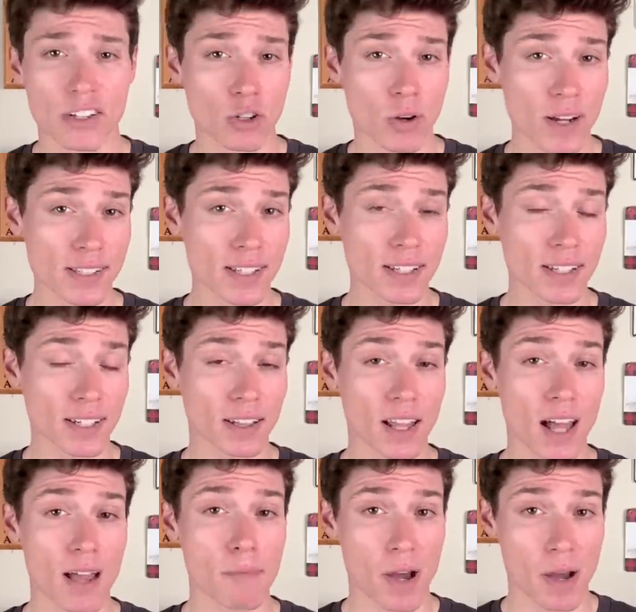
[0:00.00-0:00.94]
crested the
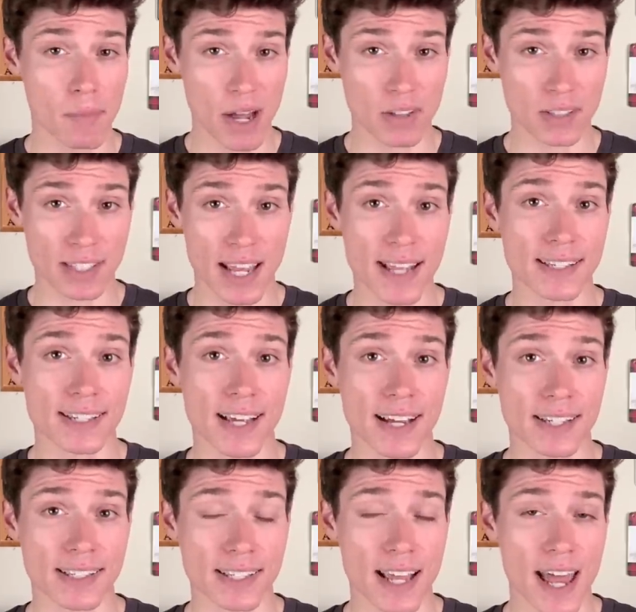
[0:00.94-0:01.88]
climb about ten
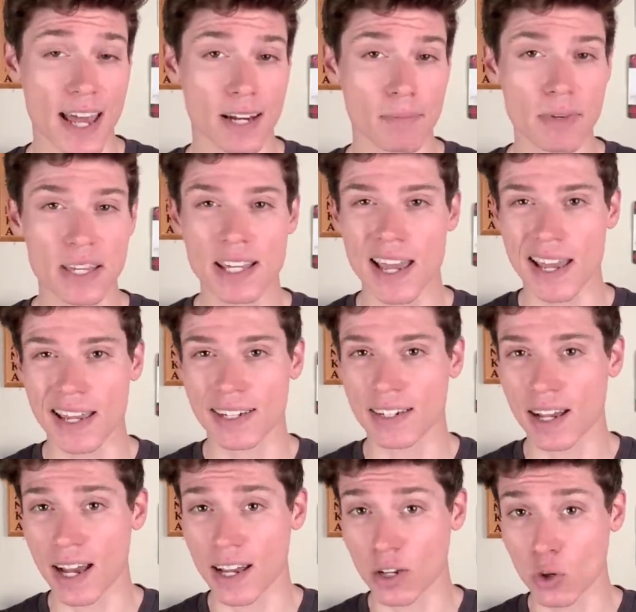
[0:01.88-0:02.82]
seconds ahead of me, and
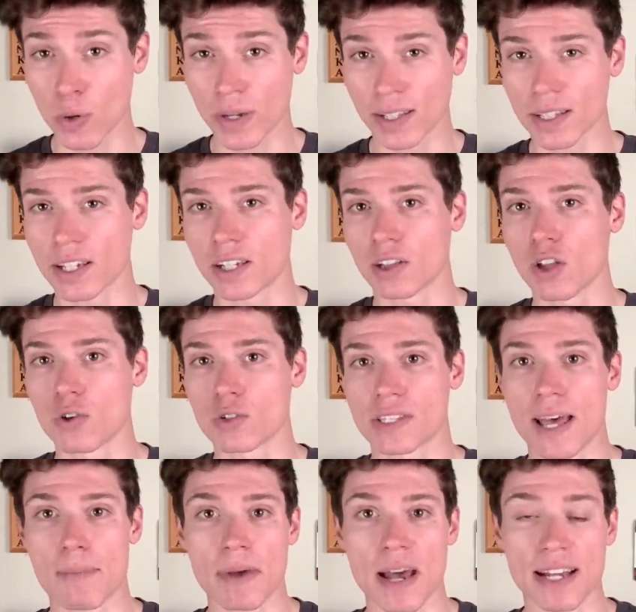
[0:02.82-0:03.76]
I quickly closed
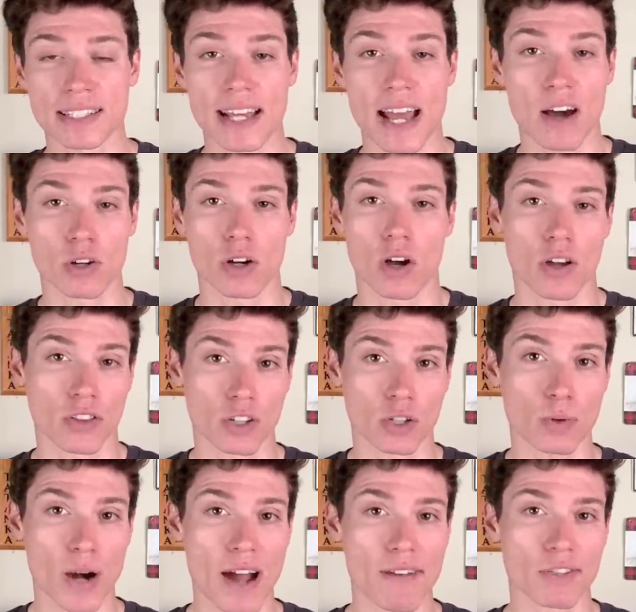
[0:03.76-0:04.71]
that back down on the
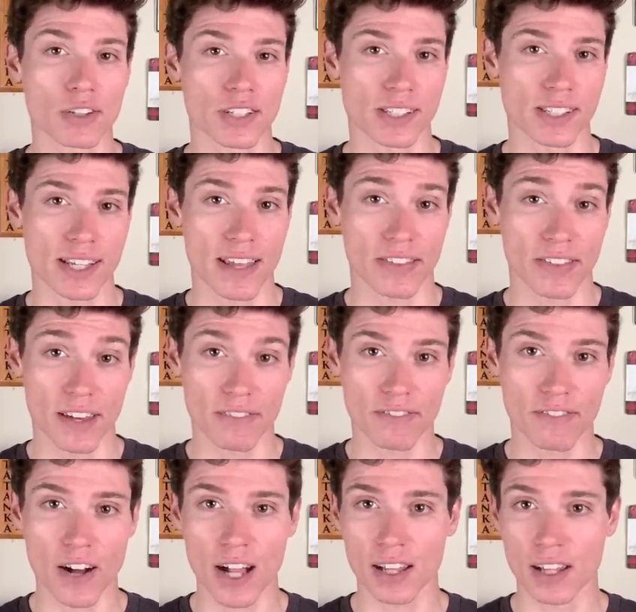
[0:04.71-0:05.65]
gravel descent that
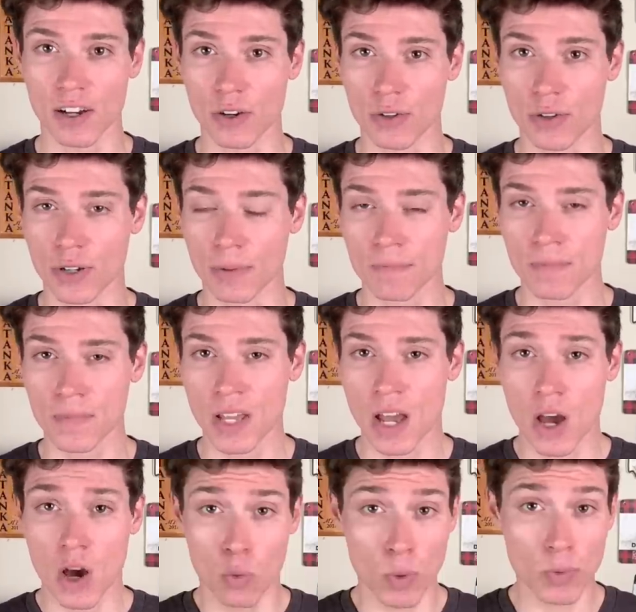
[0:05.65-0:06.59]
followed.
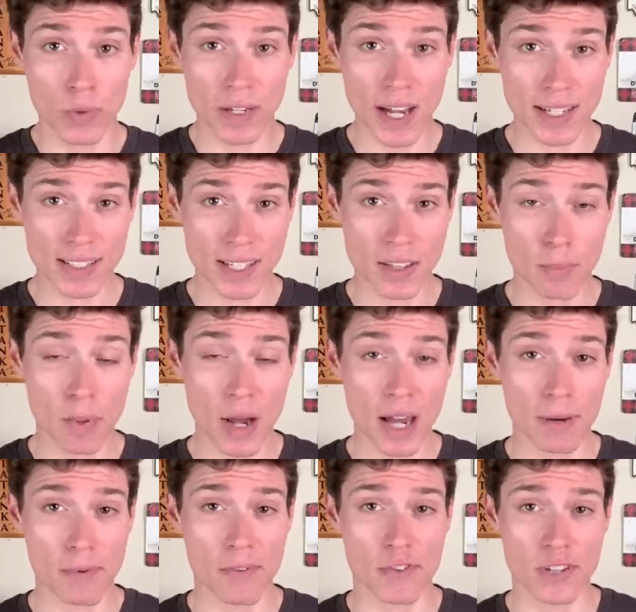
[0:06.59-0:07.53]
When we got to the
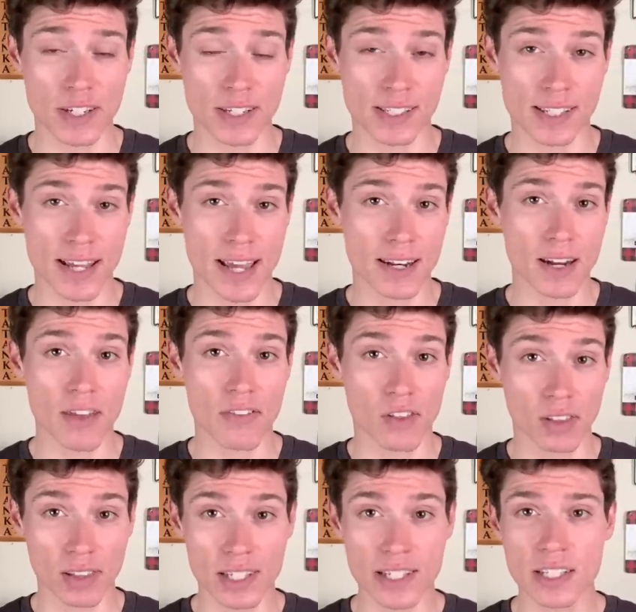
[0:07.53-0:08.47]
bottom of the descent, the
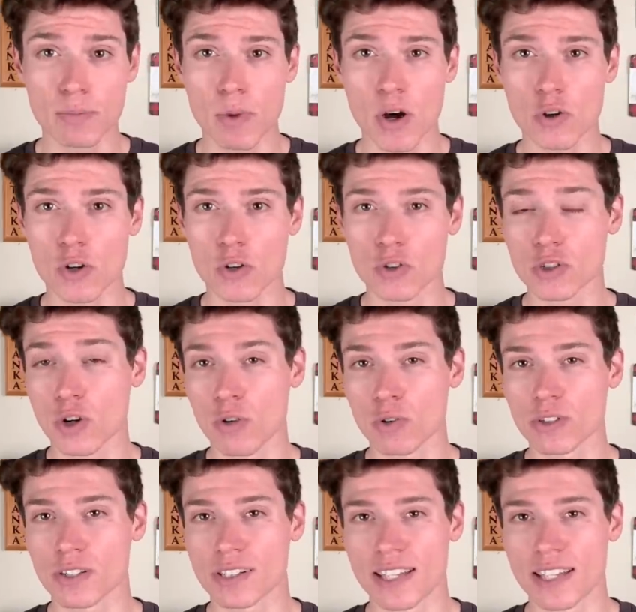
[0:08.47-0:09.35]
lead moto told us